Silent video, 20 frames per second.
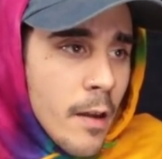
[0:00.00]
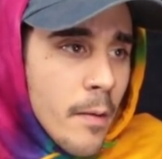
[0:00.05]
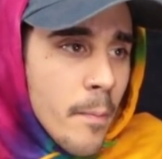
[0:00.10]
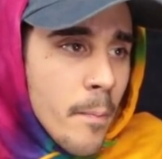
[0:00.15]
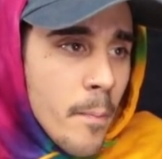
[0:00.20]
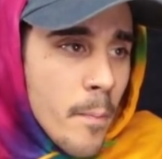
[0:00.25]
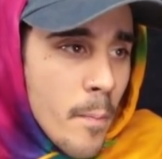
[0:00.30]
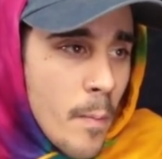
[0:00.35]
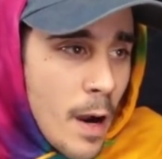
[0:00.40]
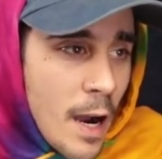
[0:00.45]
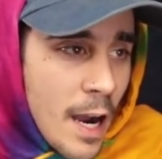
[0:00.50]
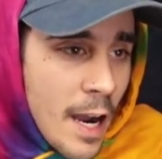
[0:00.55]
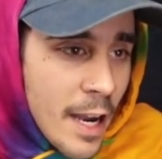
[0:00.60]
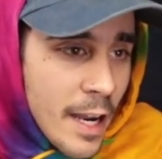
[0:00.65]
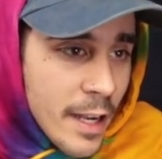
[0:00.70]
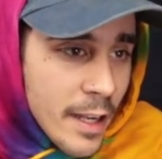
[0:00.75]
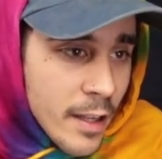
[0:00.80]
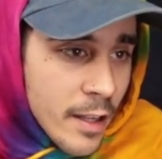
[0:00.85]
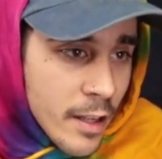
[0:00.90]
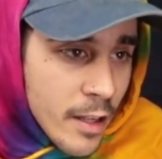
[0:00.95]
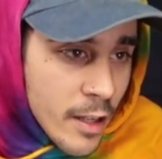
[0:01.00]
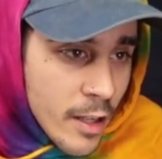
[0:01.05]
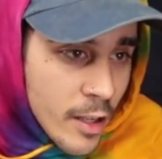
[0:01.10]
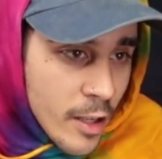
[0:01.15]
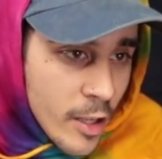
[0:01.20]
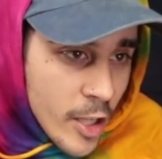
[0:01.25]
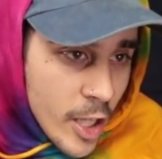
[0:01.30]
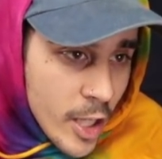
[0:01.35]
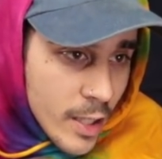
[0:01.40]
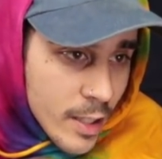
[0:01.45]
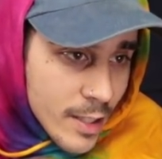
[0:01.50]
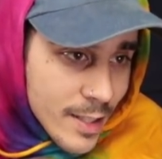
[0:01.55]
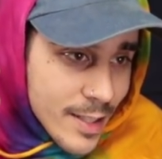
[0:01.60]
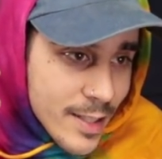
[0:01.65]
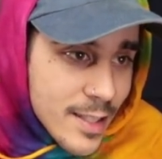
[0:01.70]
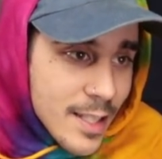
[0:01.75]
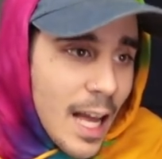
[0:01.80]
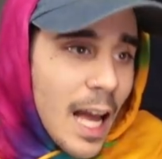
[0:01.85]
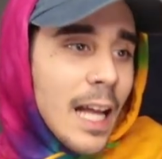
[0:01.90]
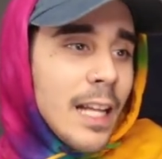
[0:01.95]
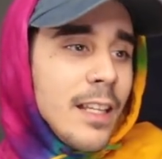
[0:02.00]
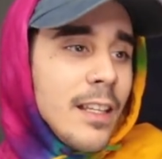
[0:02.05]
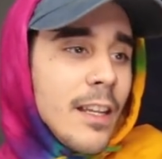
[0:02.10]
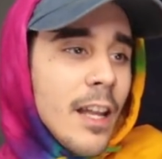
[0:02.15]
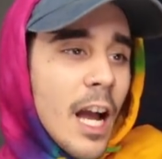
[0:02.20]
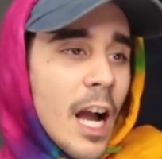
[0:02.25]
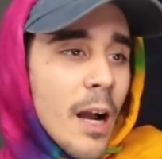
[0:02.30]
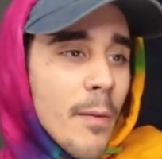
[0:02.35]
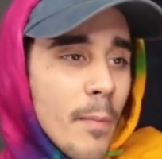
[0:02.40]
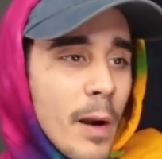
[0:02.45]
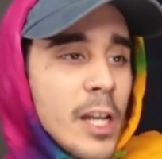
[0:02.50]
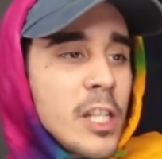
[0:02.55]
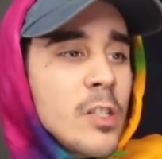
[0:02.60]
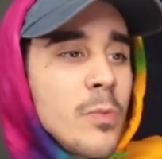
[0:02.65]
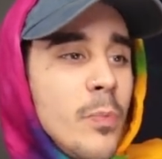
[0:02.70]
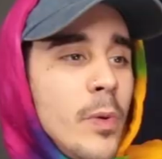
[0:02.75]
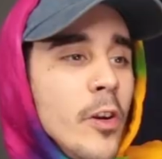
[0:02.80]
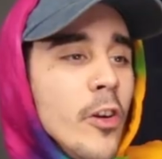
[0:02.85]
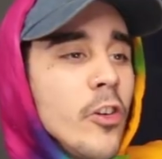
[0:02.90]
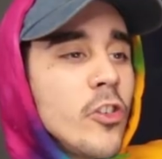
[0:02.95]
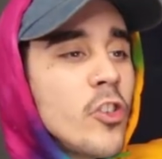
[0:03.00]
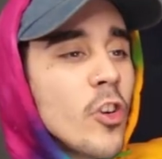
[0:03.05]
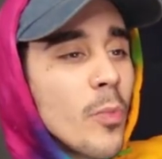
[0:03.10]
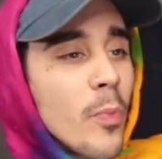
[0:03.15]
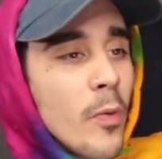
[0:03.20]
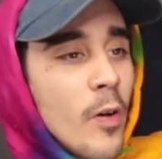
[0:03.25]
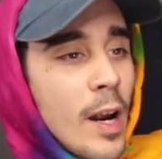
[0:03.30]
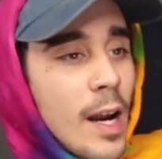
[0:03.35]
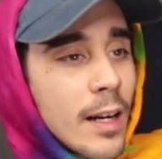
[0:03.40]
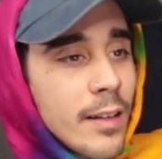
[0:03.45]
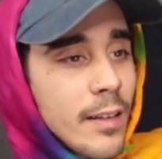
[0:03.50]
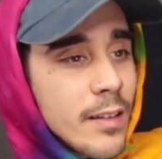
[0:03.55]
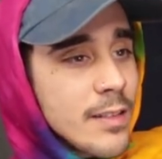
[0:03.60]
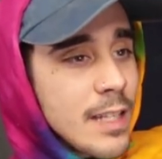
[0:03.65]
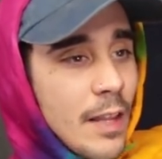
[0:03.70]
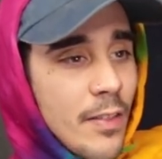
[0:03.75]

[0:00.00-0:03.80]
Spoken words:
my sadhana, my spiritual practice,